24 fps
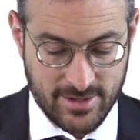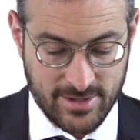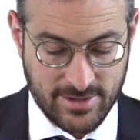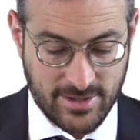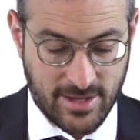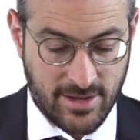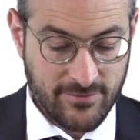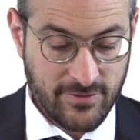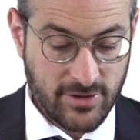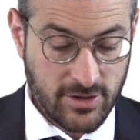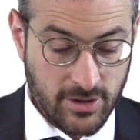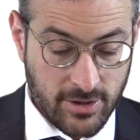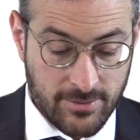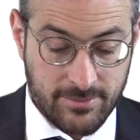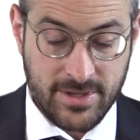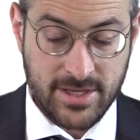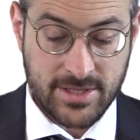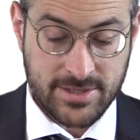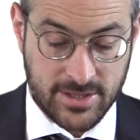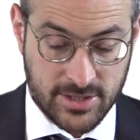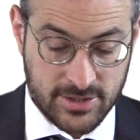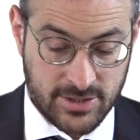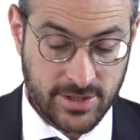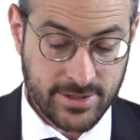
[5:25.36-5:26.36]
Now,
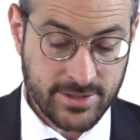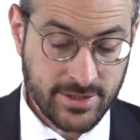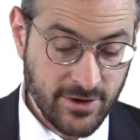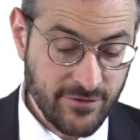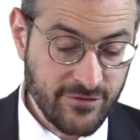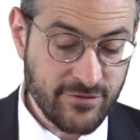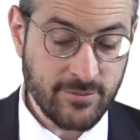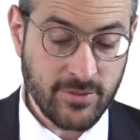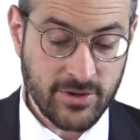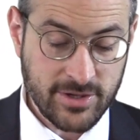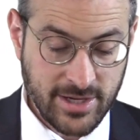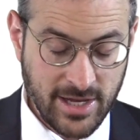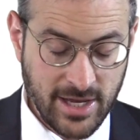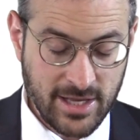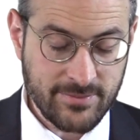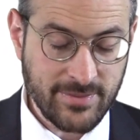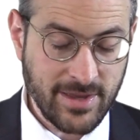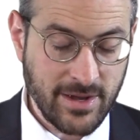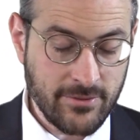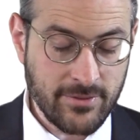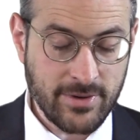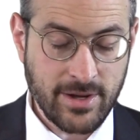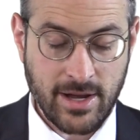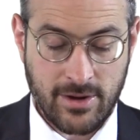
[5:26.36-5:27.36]
misa
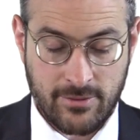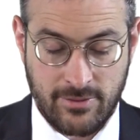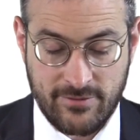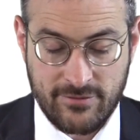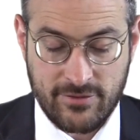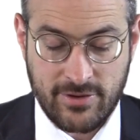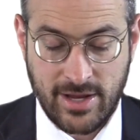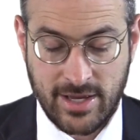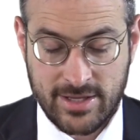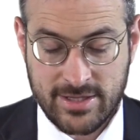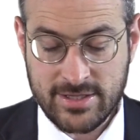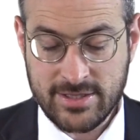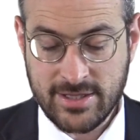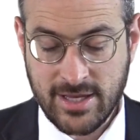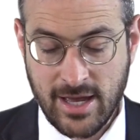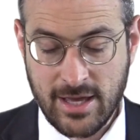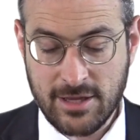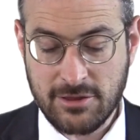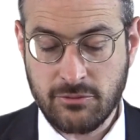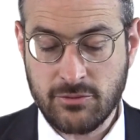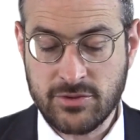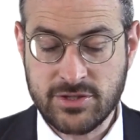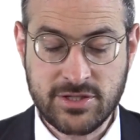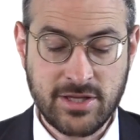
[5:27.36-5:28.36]
Now, however, any
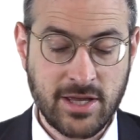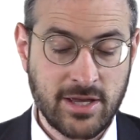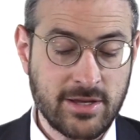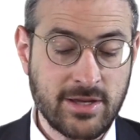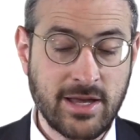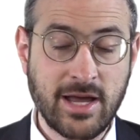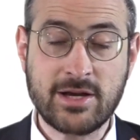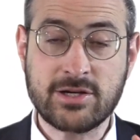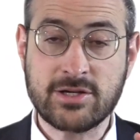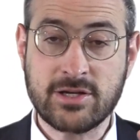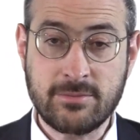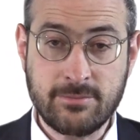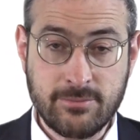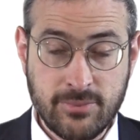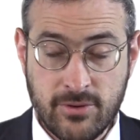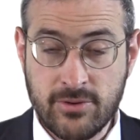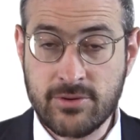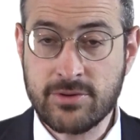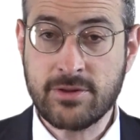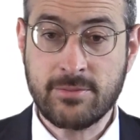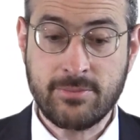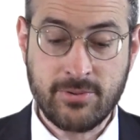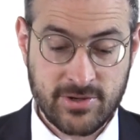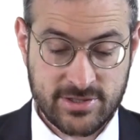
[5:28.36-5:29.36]
death which they actually
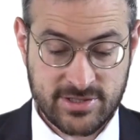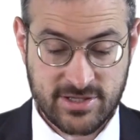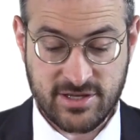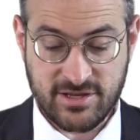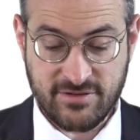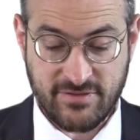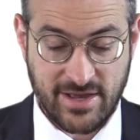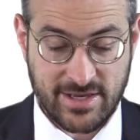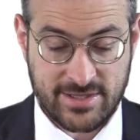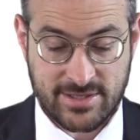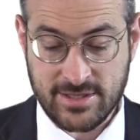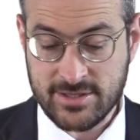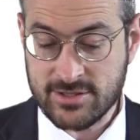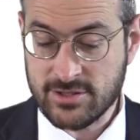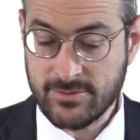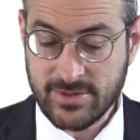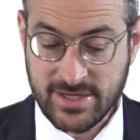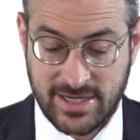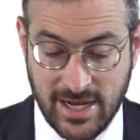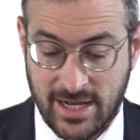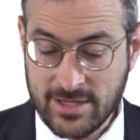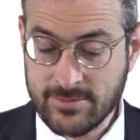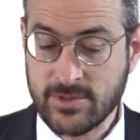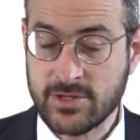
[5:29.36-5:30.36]
burn the person's vessel, so
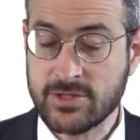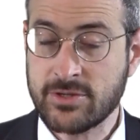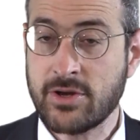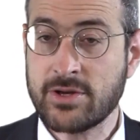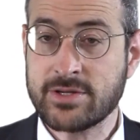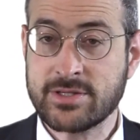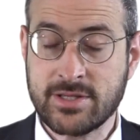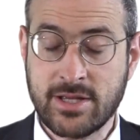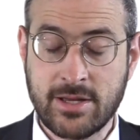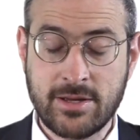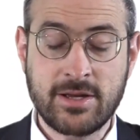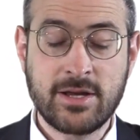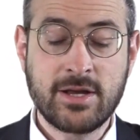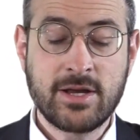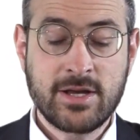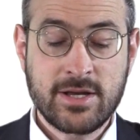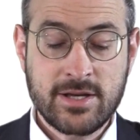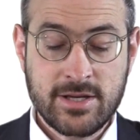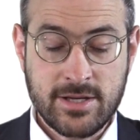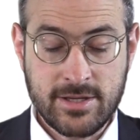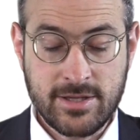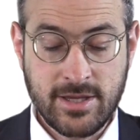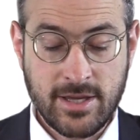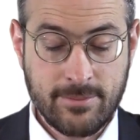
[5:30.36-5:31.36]
makad makatois, and they
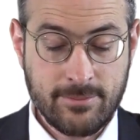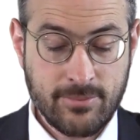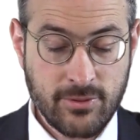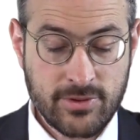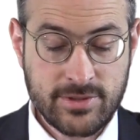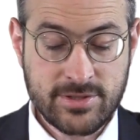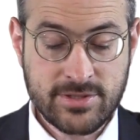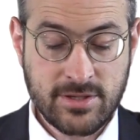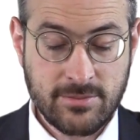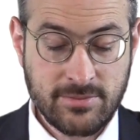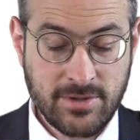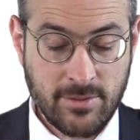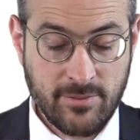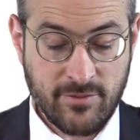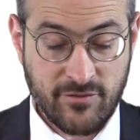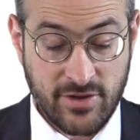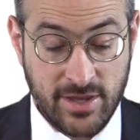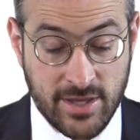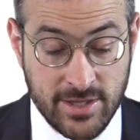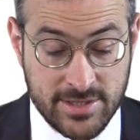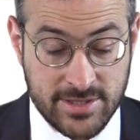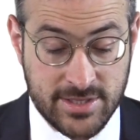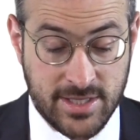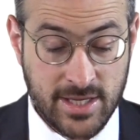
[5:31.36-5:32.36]
uh, they burn some type of
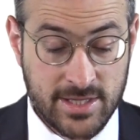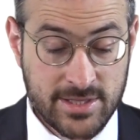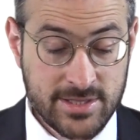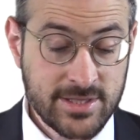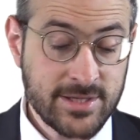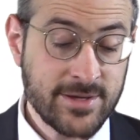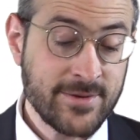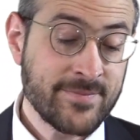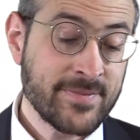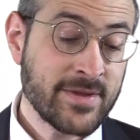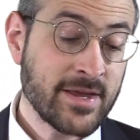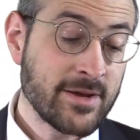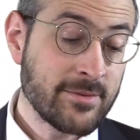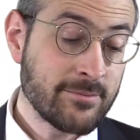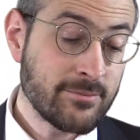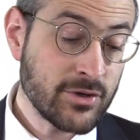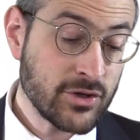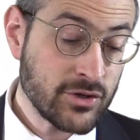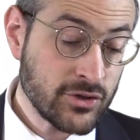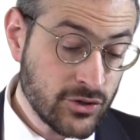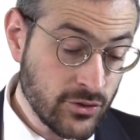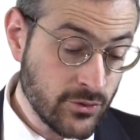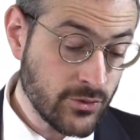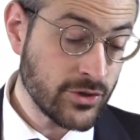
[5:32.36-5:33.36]
incense. But
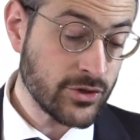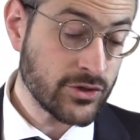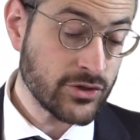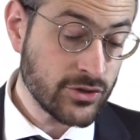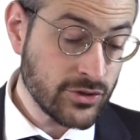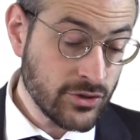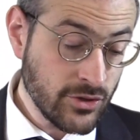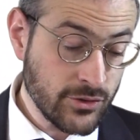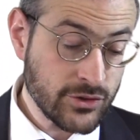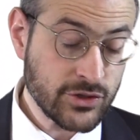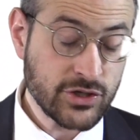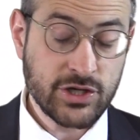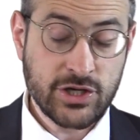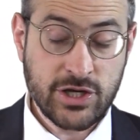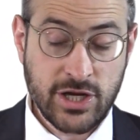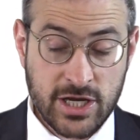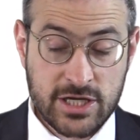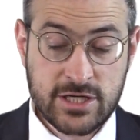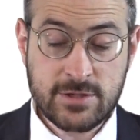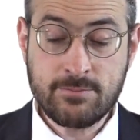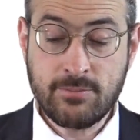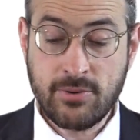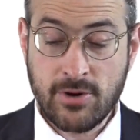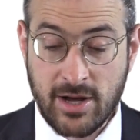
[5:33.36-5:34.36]
you do you should know
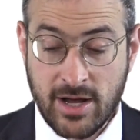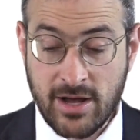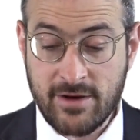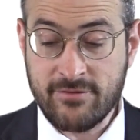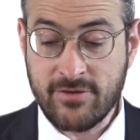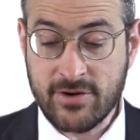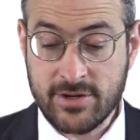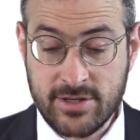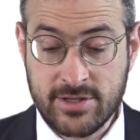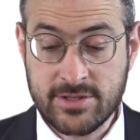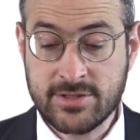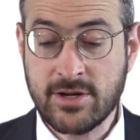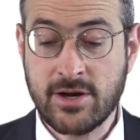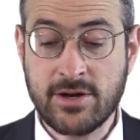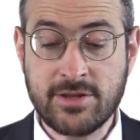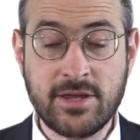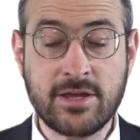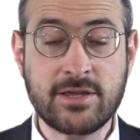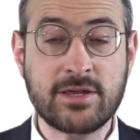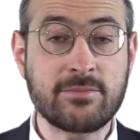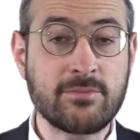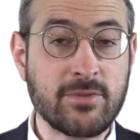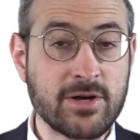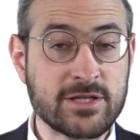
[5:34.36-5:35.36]
sheyesh ba avodah
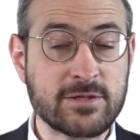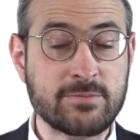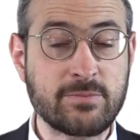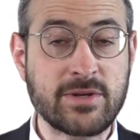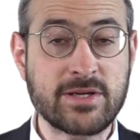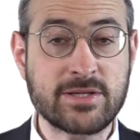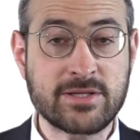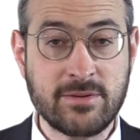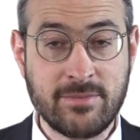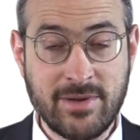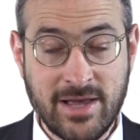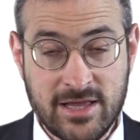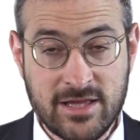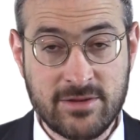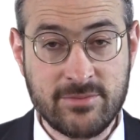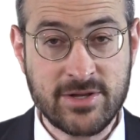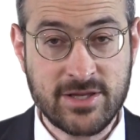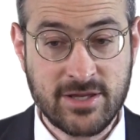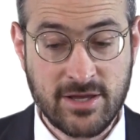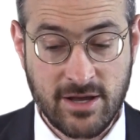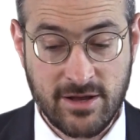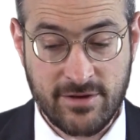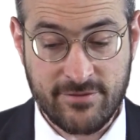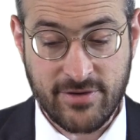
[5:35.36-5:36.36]
that there must be some
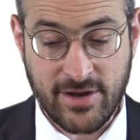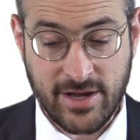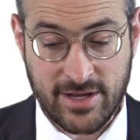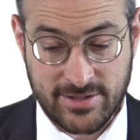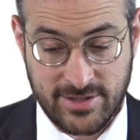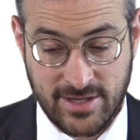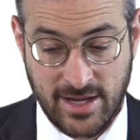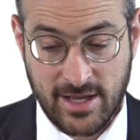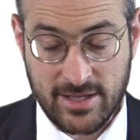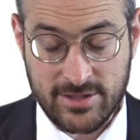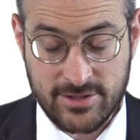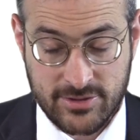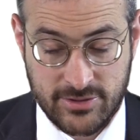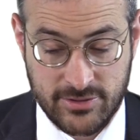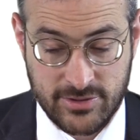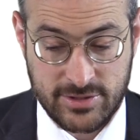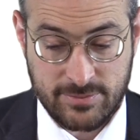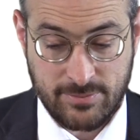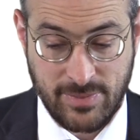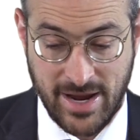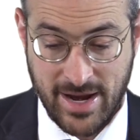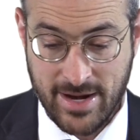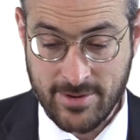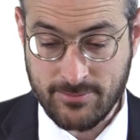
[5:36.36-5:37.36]
element of idolatrous
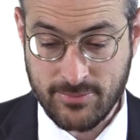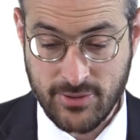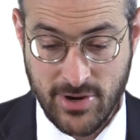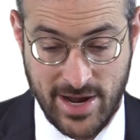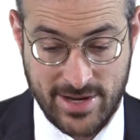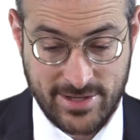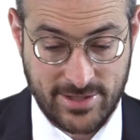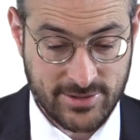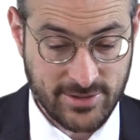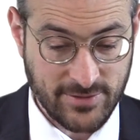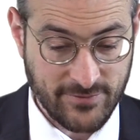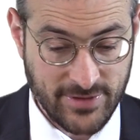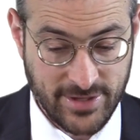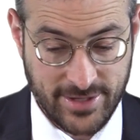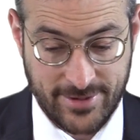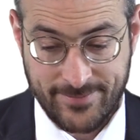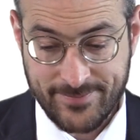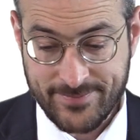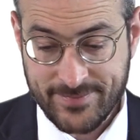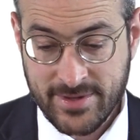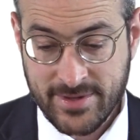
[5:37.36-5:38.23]
practice over there.